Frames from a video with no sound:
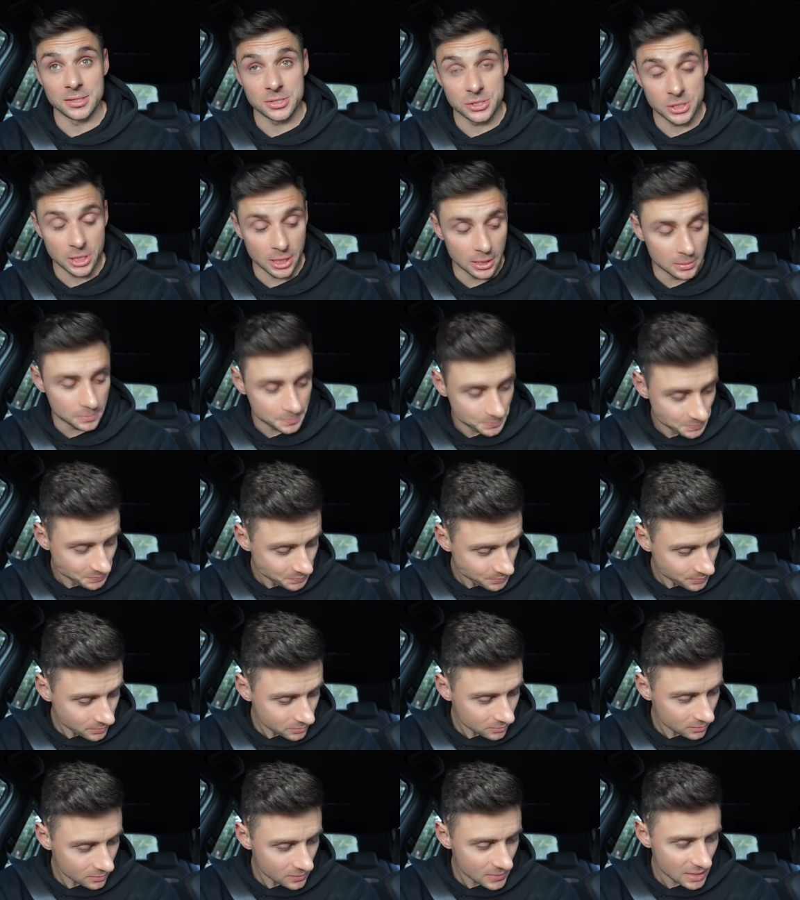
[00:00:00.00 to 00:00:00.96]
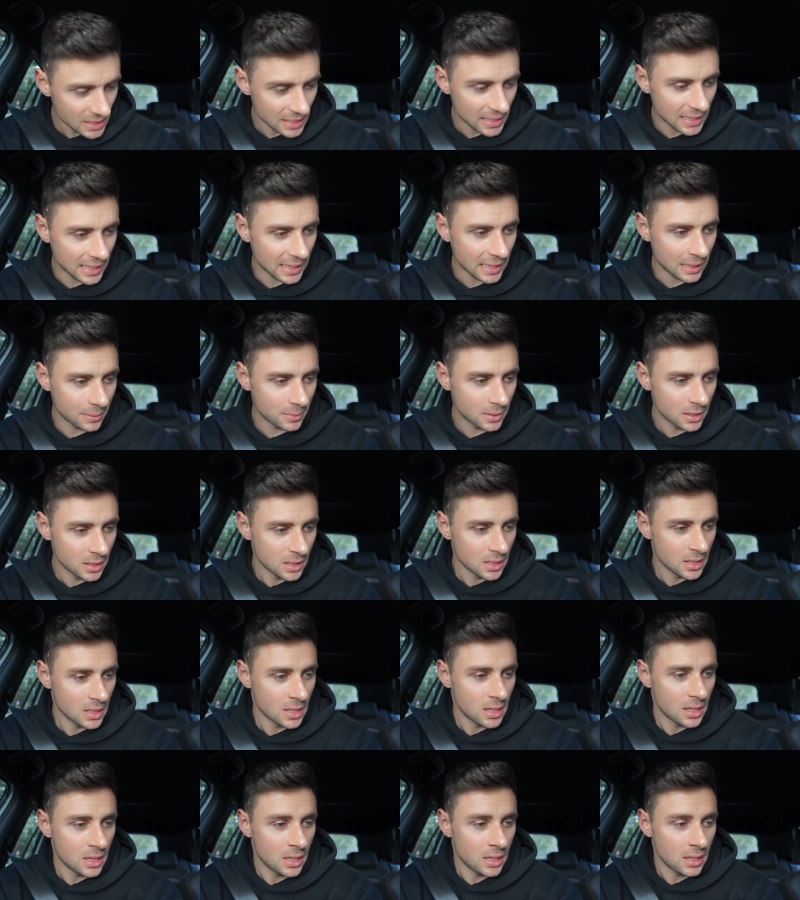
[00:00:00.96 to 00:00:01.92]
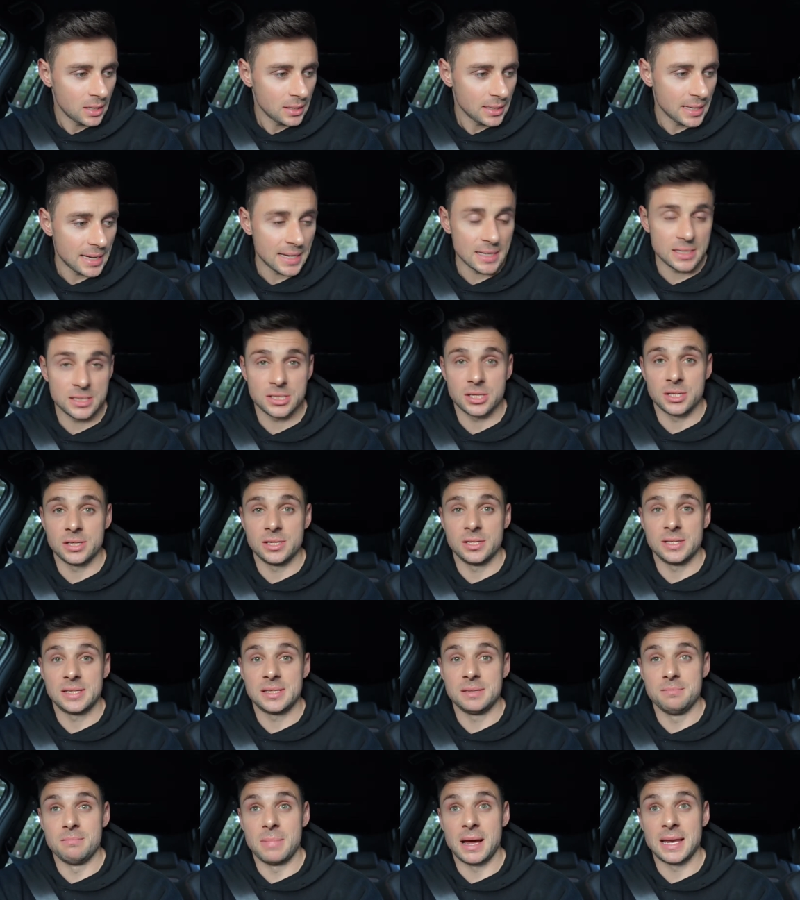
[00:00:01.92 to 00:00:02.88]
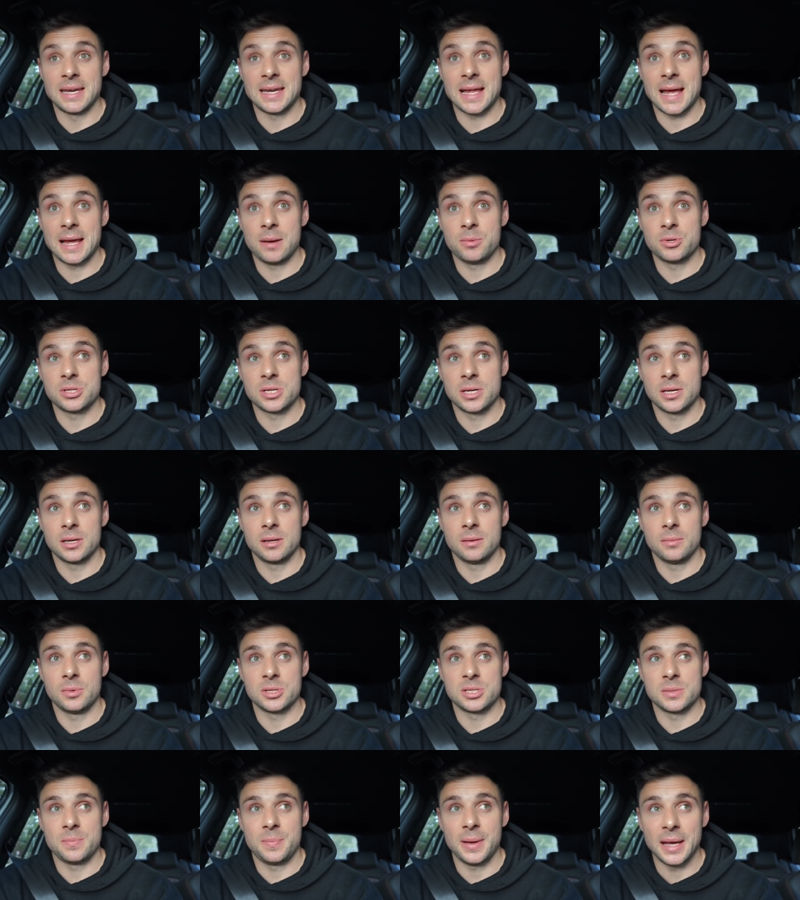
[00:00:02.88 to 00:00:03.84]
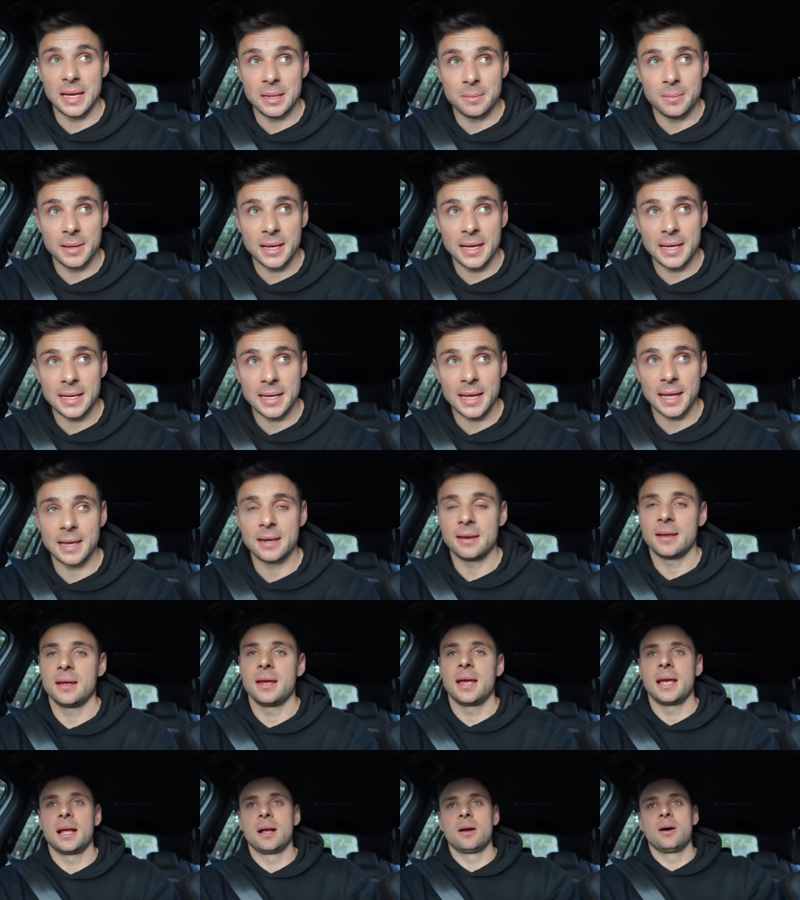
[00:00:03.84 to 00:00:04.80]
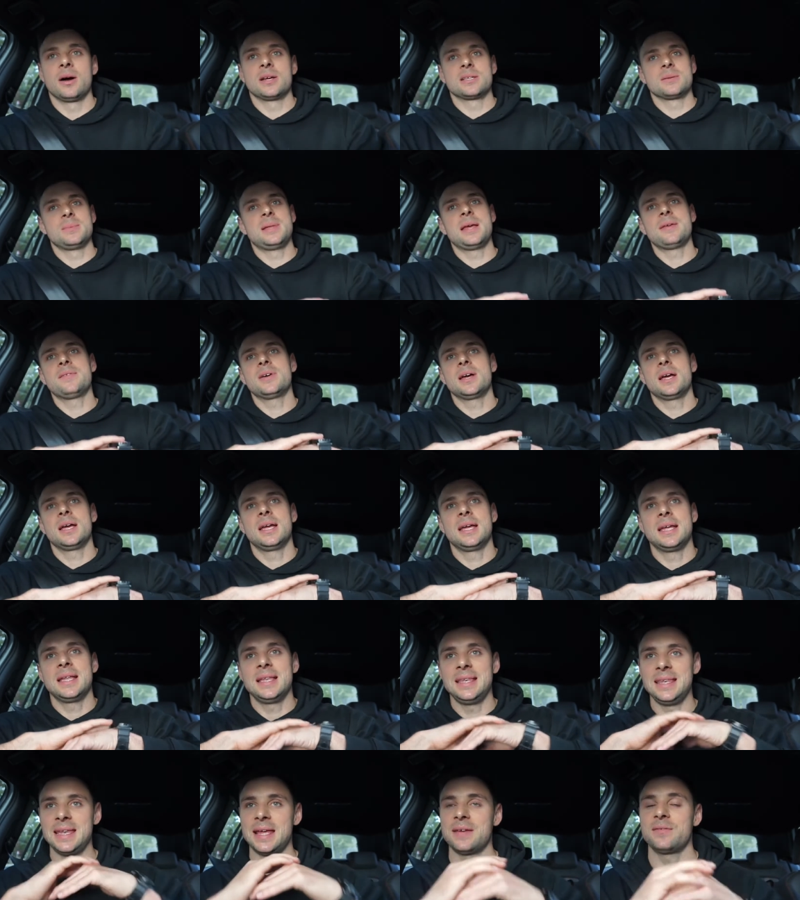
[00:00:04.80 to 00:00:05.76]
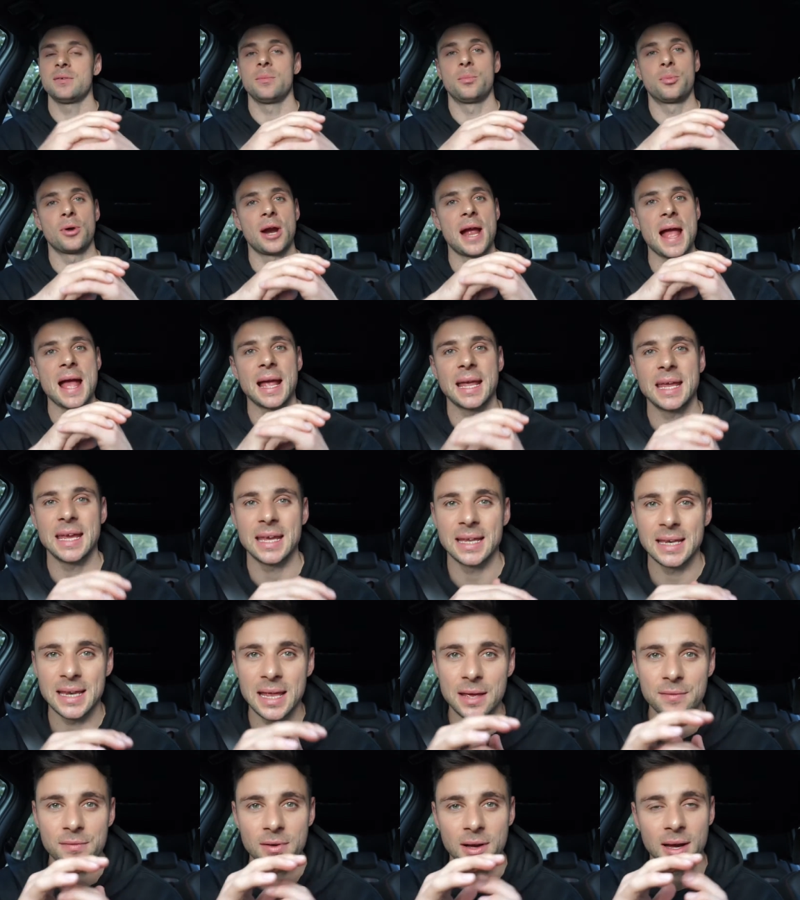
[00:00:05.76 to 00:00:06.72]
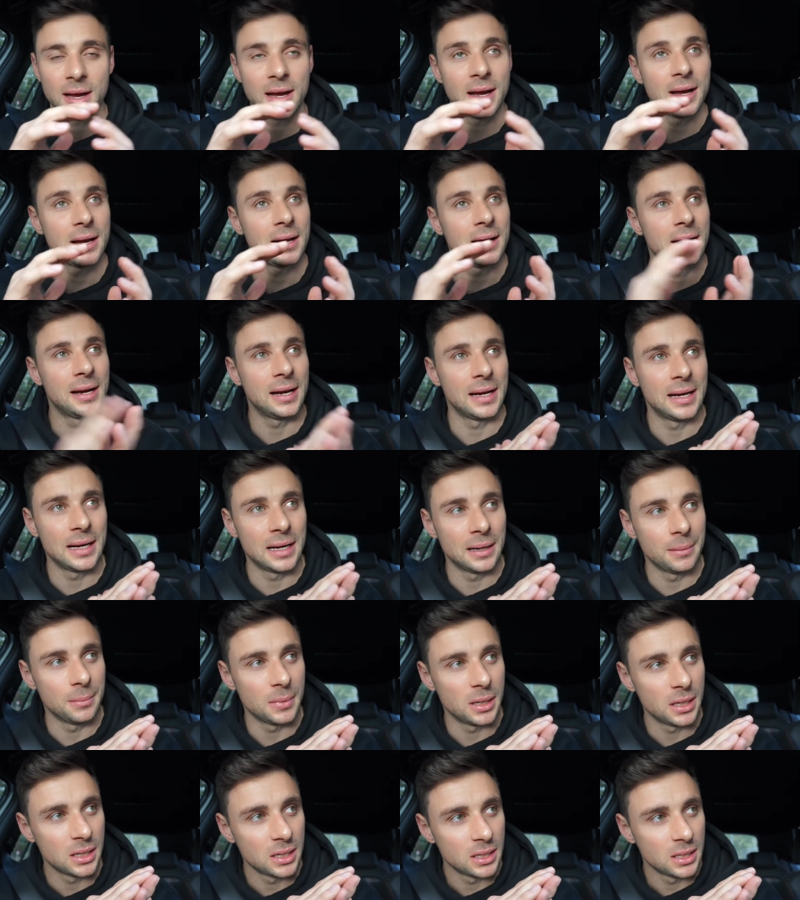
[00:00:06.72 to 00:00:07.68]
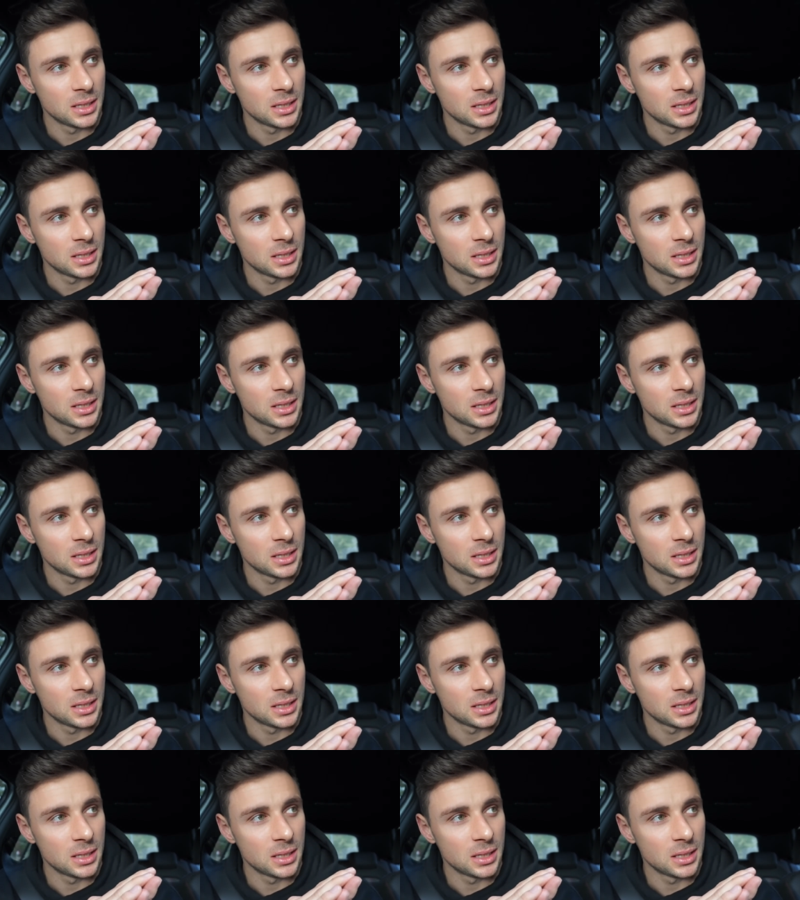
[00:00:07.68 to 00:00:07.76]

So um, yeah, so Monday was a was a PB, and and guys, I'm never never bragging, never. Um,